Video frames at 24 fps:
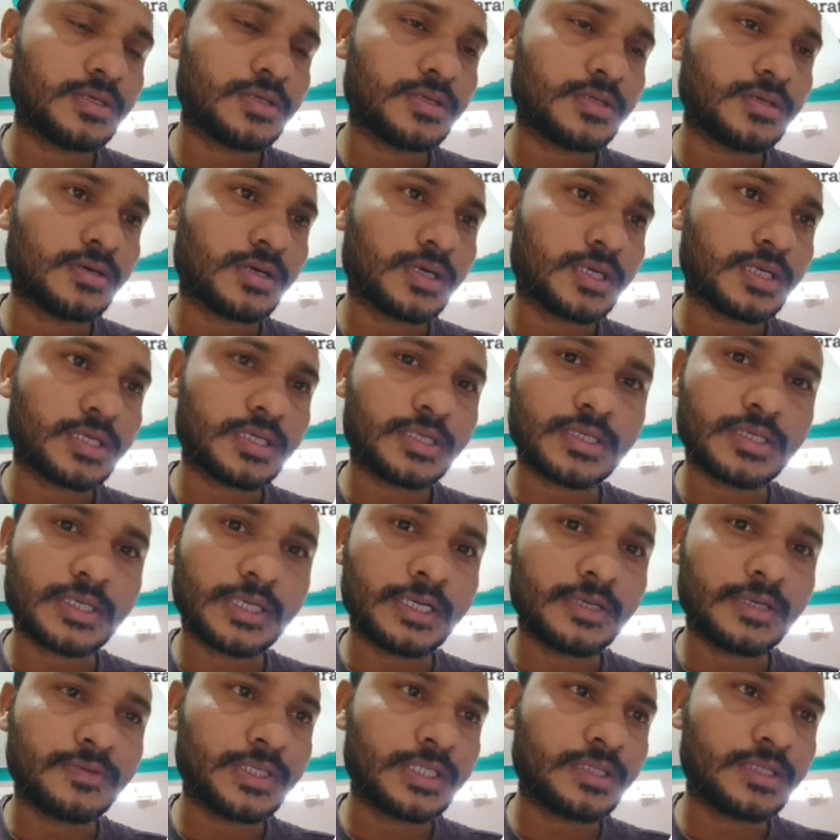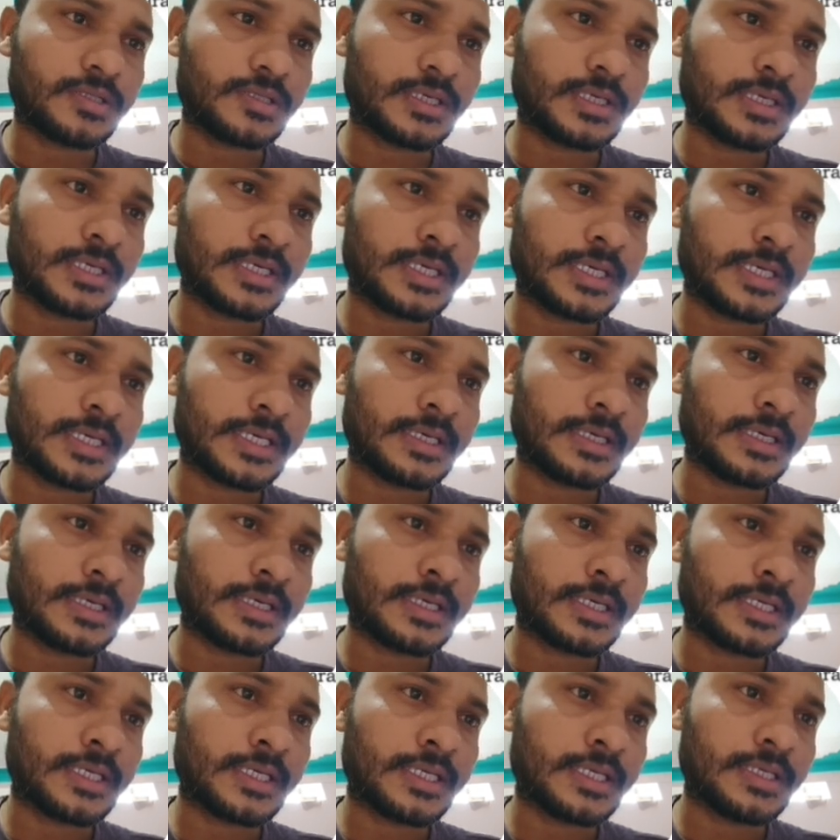order end with
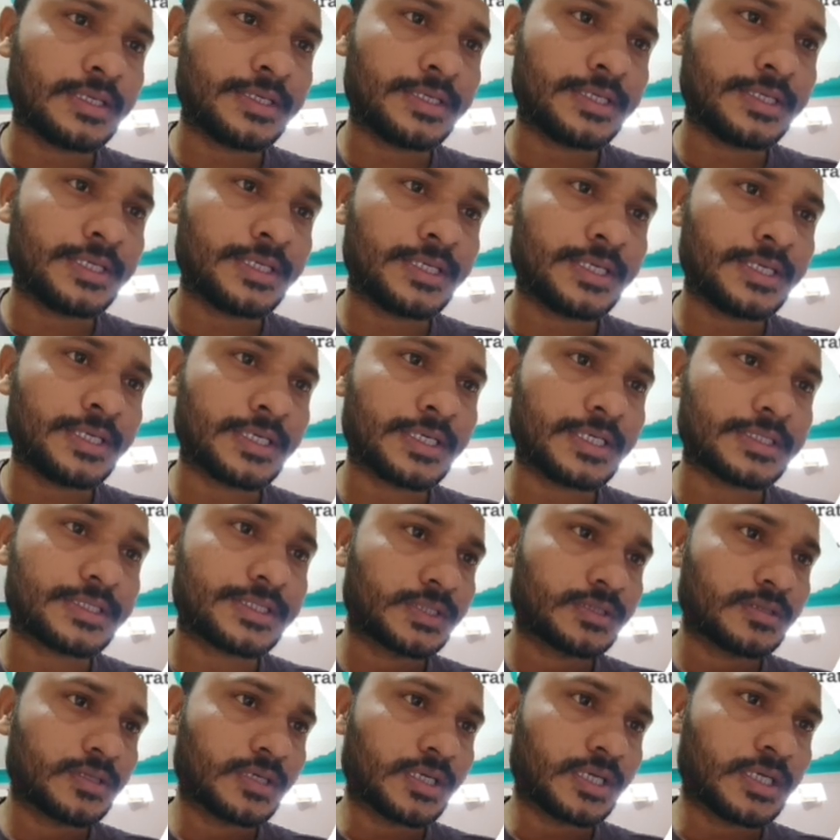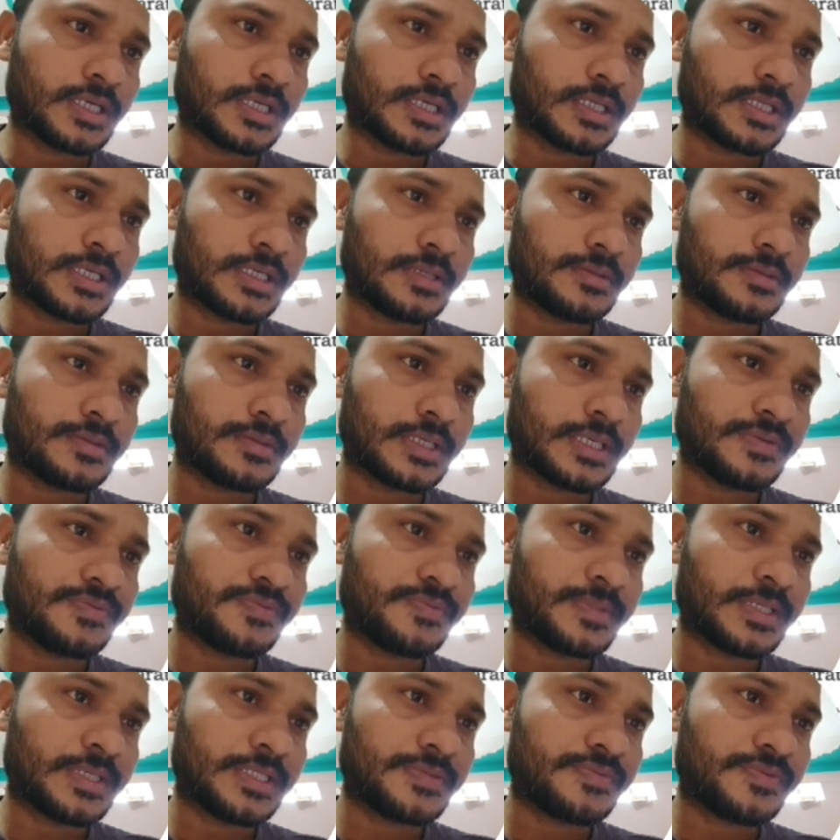ALES, and then F
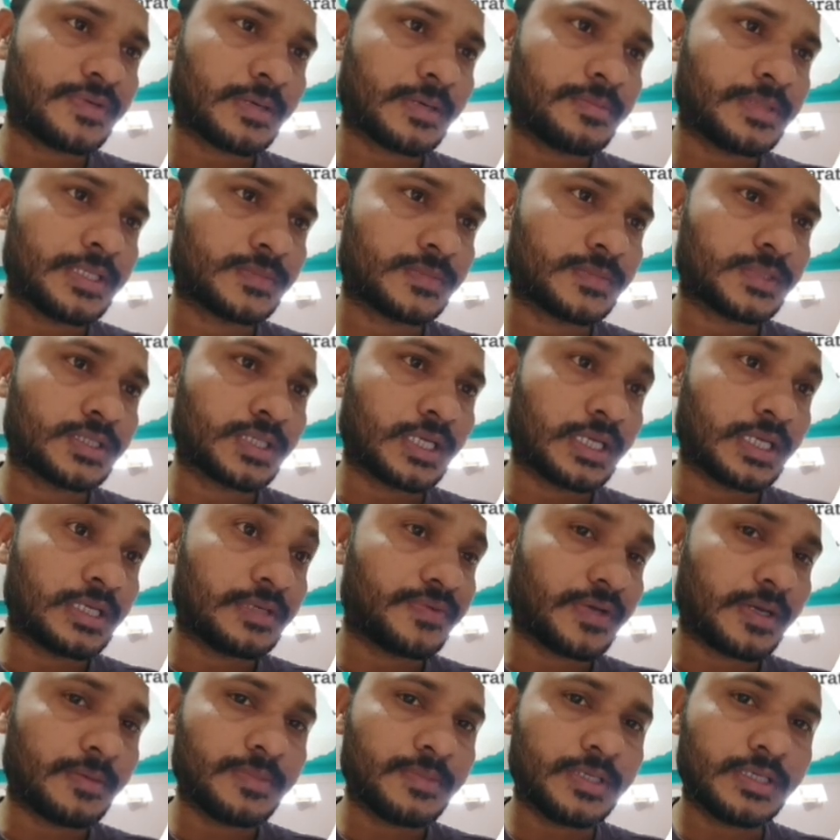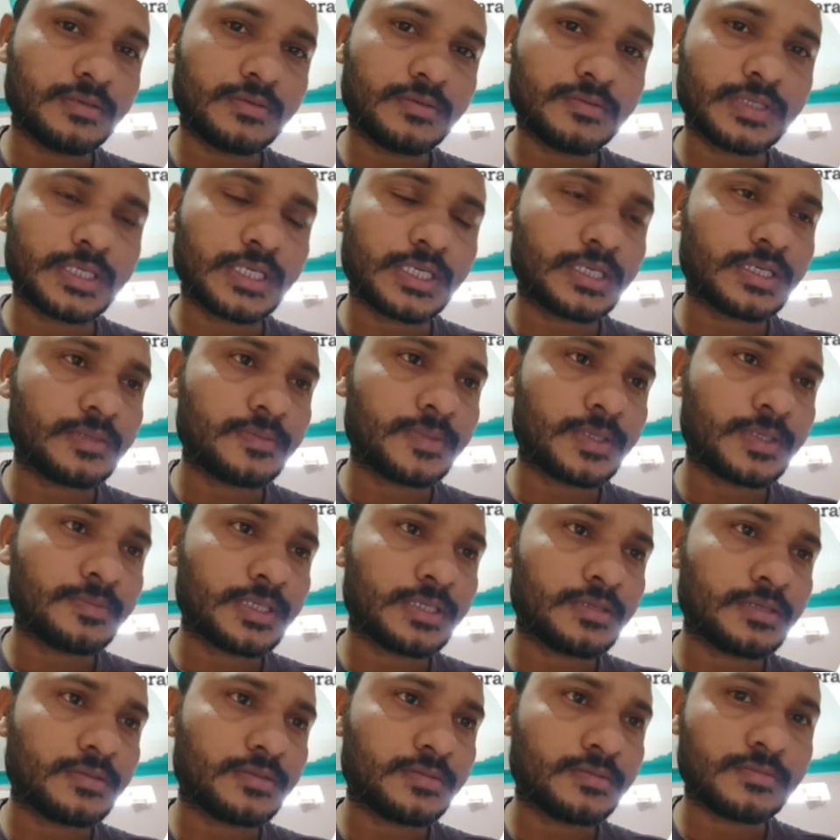means family, and family we can remember
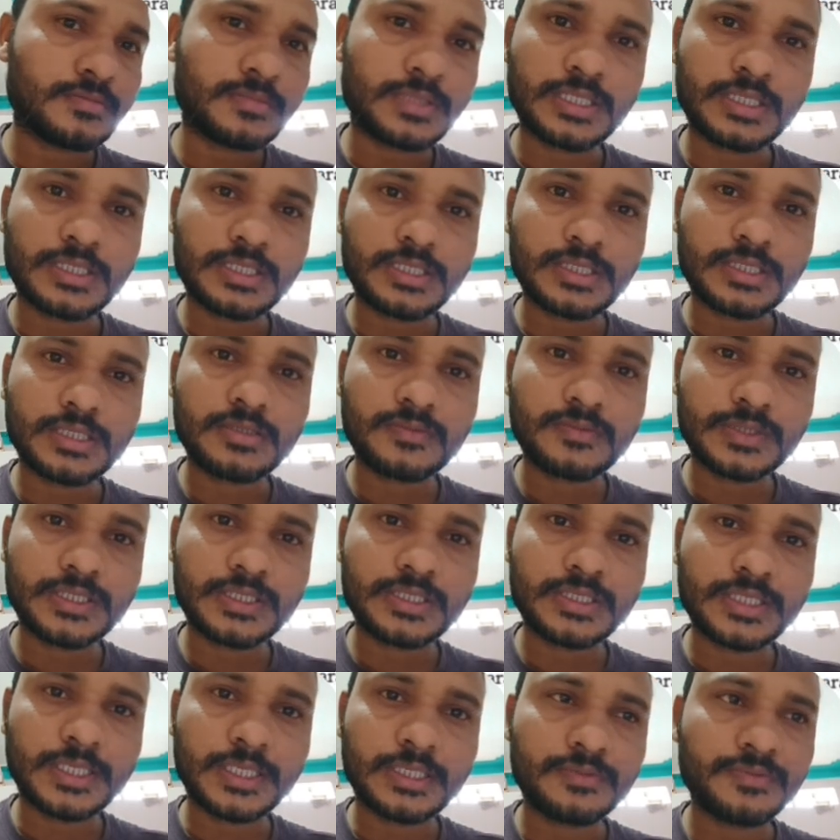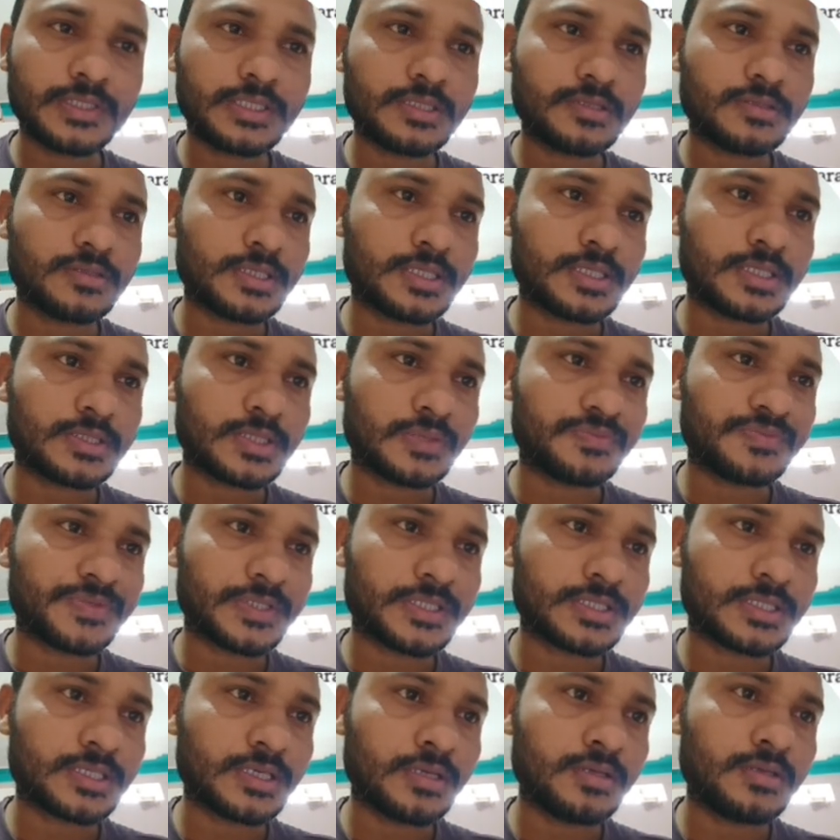by which is end with a suffix
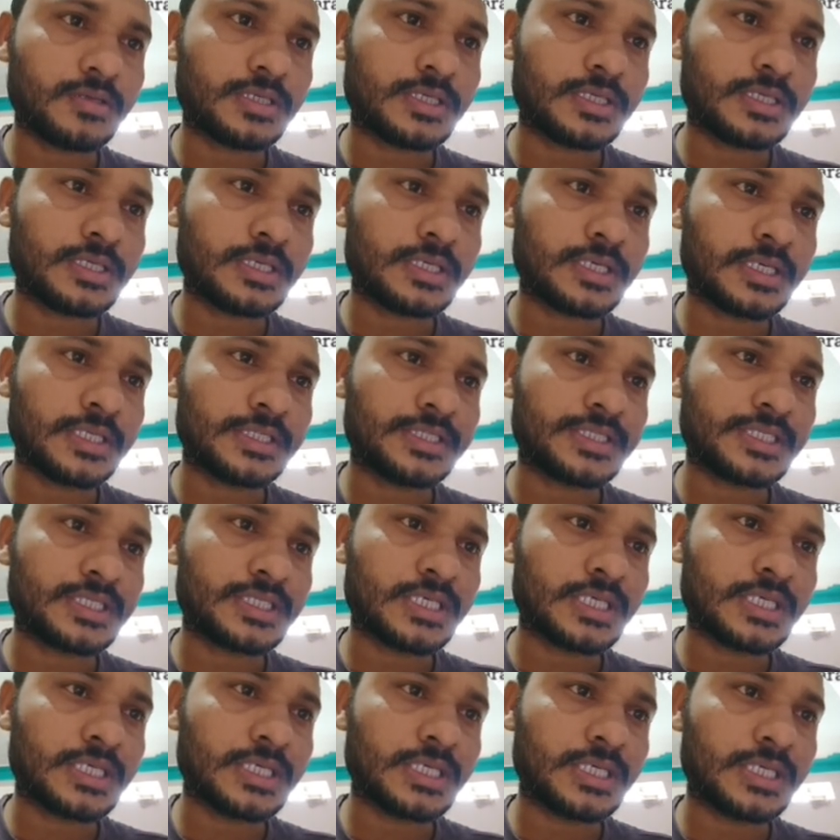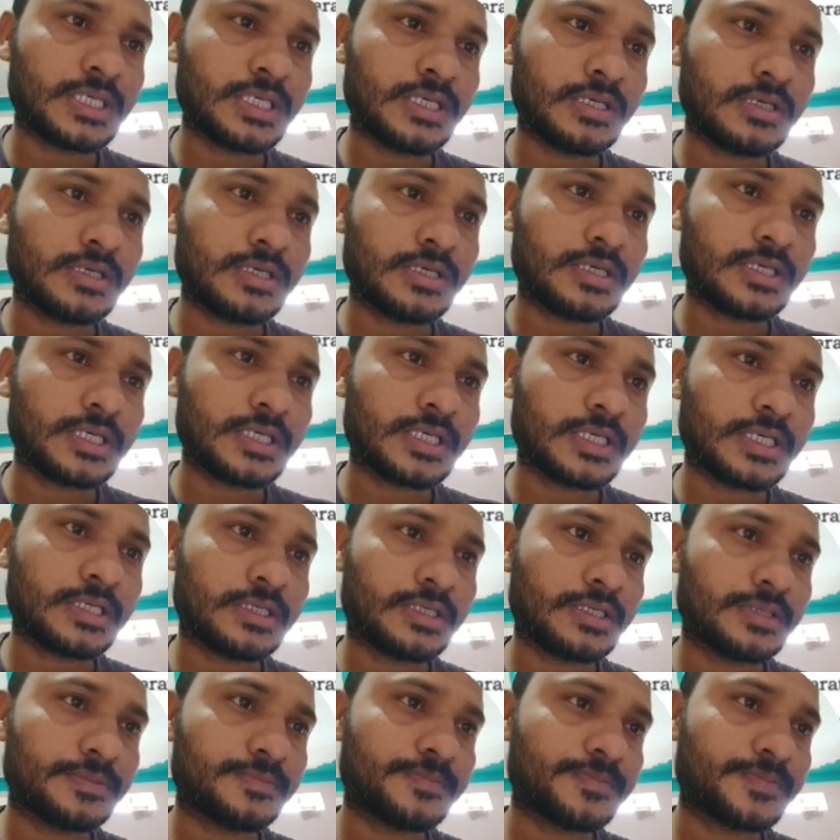called
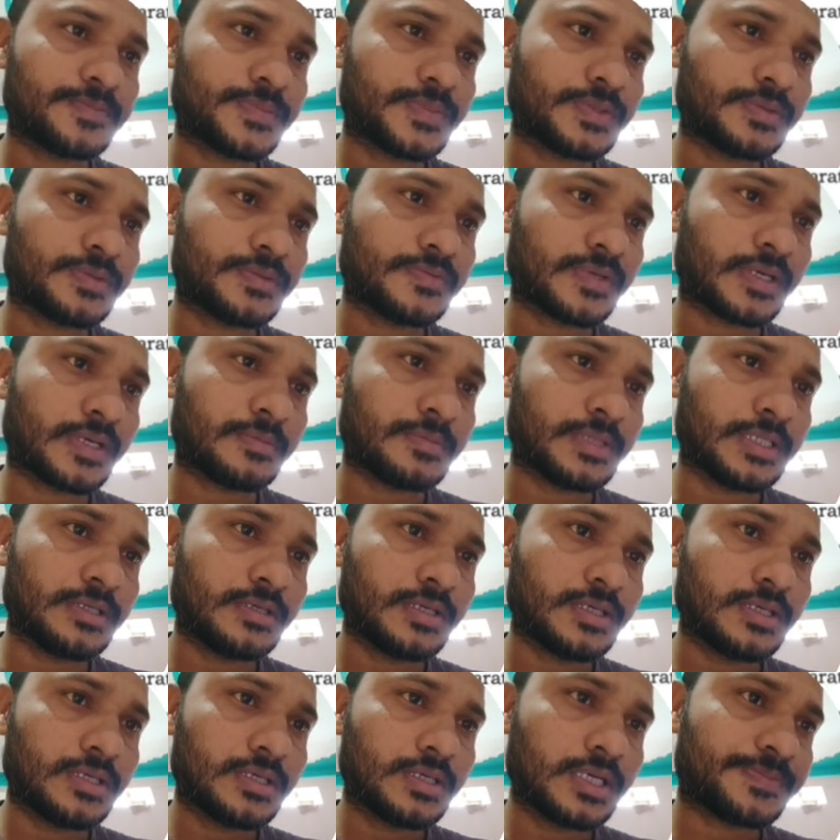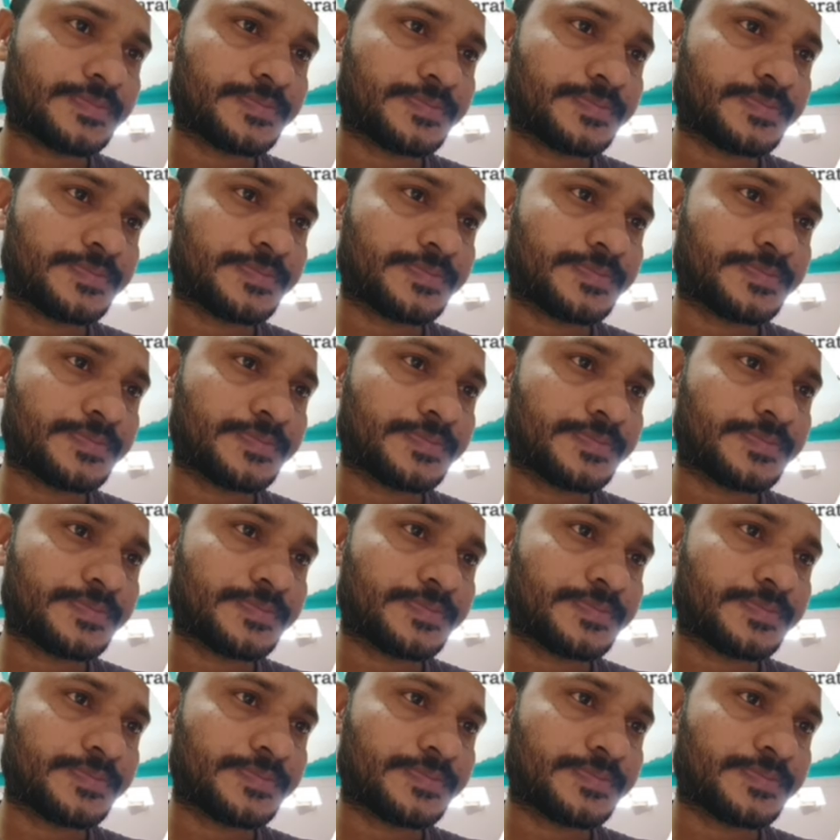ACEAE, family, and